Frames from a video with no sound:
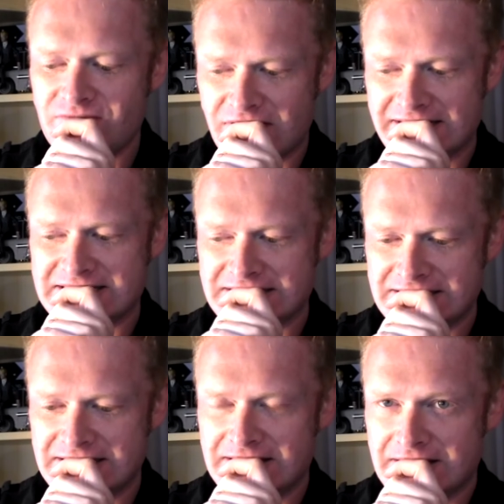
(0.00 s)
Right.
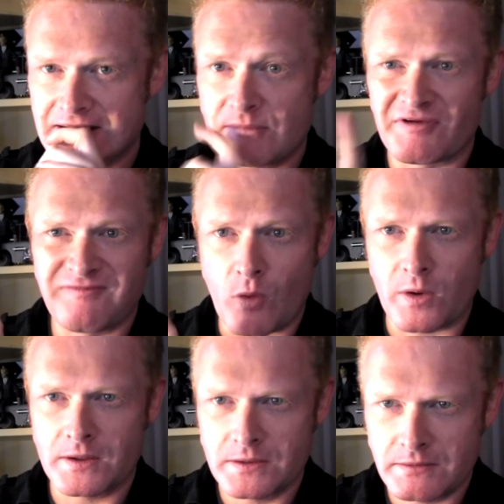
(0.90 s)
Number
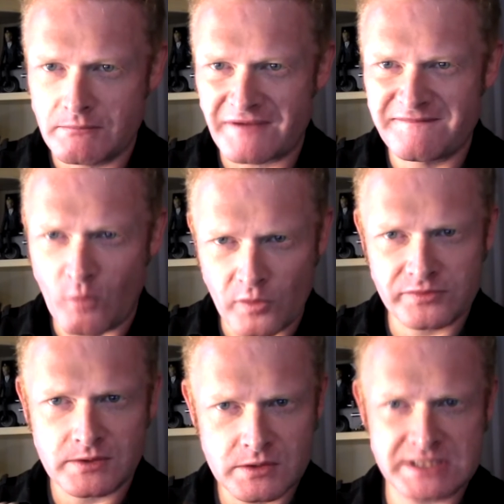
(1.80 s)
four. My
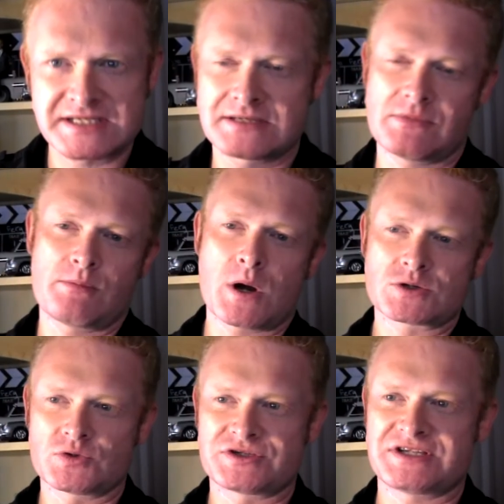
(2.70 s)
fourth criticism of
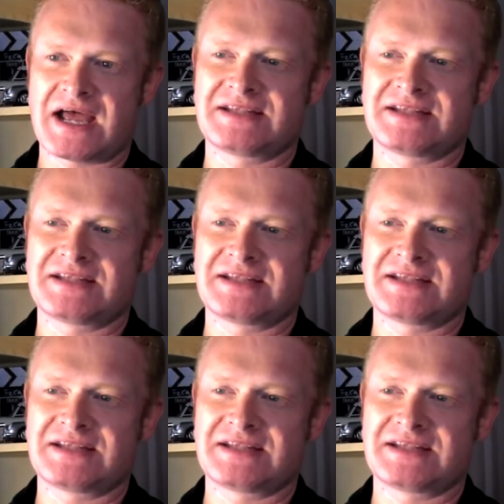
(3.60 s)
Mark Dawson's